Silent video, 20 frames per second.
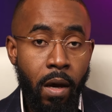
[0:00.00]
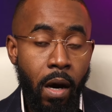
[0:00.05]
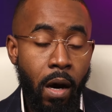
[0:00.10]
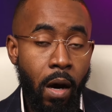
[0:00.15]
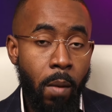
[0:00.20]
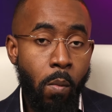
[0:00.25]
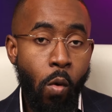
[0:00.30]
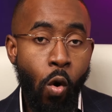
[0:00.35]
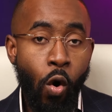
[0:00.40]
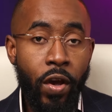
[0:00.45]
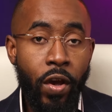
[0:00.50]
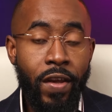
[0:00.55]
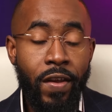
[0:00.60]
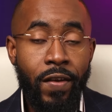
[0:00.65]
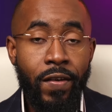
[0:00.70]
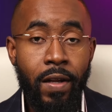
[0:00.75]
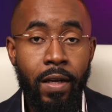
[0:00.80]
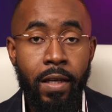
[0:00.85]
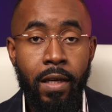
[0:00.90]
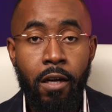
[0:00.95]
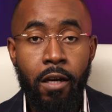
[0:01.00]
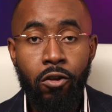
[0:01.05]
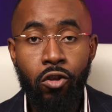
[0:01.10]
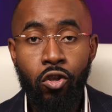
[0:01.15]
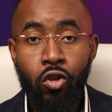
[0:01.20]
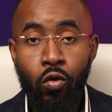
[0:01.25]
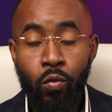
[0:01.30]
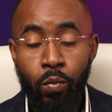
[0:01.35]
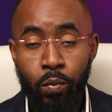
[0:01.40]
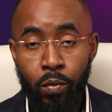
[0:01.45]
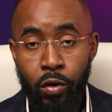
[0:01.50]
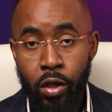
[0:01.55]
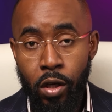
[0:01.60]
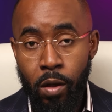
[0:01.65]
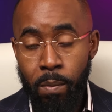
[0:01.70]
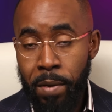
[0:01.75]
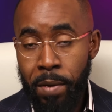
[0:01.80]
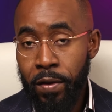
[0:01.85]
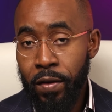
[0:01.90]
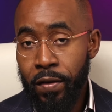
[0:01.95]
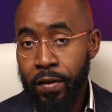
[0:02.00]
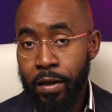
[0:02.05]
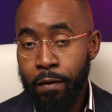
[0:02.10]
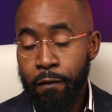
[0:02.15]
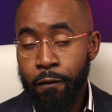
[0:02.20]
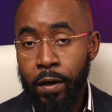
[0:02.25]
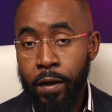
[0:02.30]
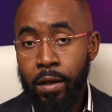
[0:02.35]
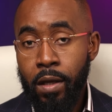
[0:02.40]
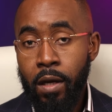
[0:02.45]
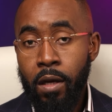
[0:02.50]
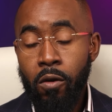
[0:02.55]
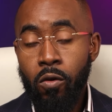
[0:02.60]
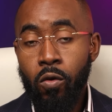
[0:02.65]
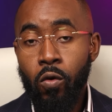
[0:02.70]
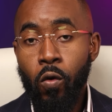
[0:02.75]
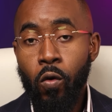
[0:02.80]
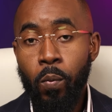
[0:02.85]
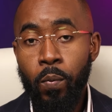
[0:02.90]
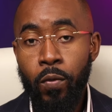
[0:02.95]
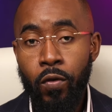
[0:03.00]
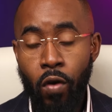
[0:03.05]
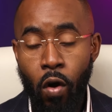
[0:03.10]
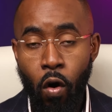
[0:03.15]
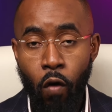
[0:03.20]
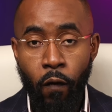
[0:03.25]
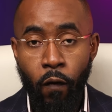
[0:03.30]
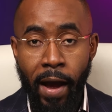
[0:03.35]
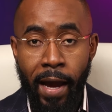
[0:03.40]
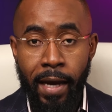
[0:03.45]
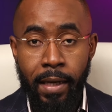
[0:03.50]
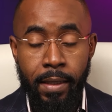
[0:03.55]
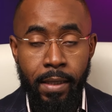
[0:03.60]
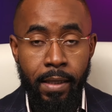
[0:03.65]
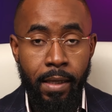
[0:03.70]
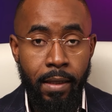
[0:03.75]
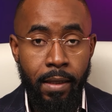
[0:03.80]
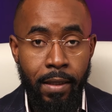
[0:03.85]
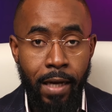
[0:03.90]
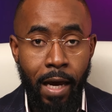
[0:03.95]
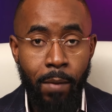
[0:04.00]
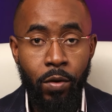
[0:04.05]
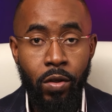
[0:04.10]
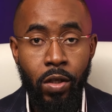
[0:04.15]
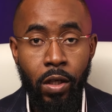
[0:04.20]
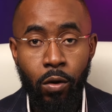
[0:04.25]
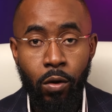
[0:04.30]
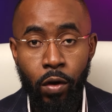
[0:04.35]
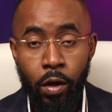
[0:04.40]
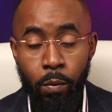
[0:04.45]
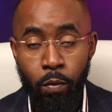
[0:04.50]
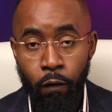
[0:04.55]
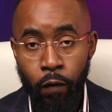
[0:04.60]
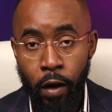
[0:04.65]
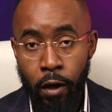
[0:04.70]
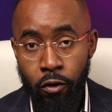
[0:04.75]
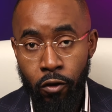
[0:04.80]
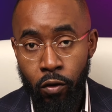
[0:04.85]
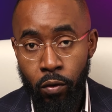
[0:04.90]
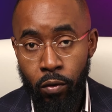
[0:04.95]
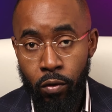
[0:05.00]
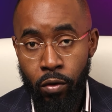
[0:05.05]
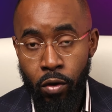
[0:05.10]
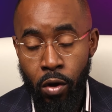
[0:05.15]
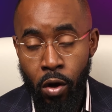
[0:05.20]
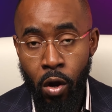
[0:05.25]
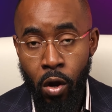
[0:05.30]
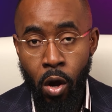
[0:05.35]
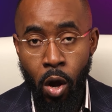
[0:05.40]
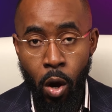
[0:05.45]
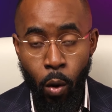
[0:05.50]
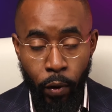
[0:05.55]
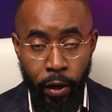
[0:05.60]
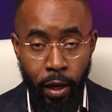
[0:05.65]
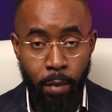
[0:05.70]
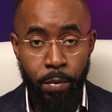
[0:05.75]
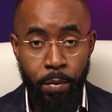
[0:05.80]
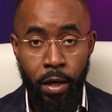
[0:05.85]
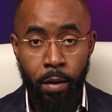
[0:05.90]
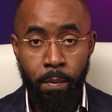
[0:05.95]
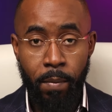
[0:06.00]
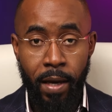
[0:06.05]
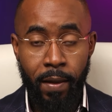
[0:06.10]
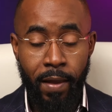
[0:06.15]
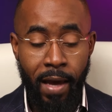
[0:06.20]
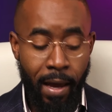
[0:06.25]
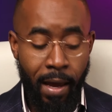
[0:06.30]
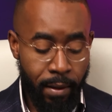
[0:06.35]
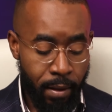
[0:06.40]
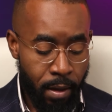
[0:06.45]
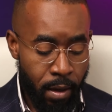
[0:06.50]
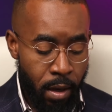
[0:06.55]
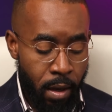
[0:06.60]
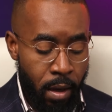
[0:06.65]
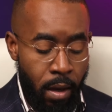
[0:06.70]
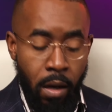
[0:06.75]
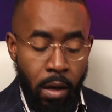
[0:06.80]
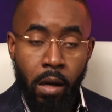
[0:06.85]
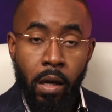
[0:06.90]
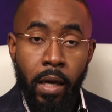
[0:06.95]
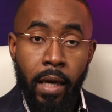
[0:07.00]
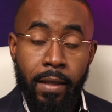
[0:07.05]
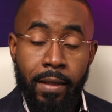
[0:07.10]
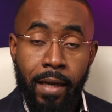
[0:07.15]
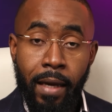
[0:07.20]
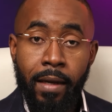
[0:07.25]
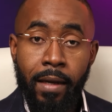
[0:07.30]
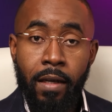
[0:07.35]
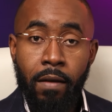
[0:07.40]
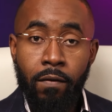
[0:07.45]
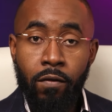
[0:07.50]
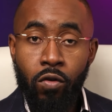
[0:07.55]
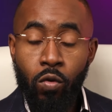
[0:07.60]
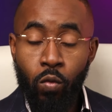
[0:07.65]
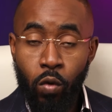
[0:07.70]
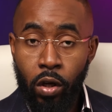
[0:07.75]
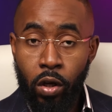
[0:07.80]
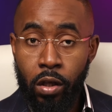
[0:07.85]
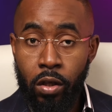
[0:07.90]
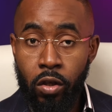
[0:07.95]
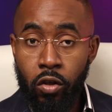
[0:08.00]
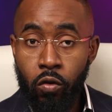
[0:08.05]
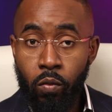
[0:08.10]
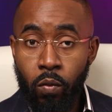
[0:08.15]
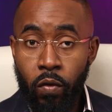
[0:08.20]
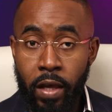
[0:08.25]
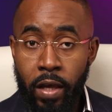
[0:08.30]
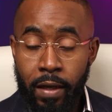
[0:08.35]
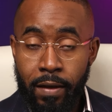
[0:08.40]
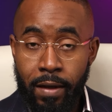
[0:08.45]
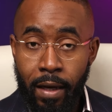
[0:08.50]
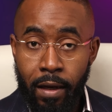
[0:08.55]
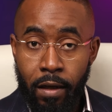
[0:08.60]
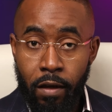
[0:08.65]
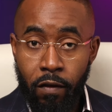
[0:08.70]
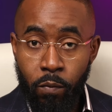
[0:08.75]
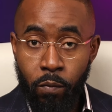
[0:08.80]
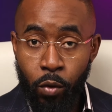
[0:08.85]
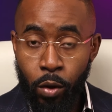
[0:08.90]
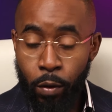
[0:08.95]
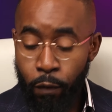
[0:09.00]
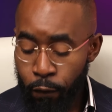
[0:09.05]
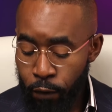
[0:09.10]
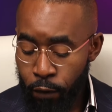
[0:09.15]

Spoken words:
more easily consumed by the different groups of IT and cybersecurity professionals. What I mean by that, executives will consume the executive brief,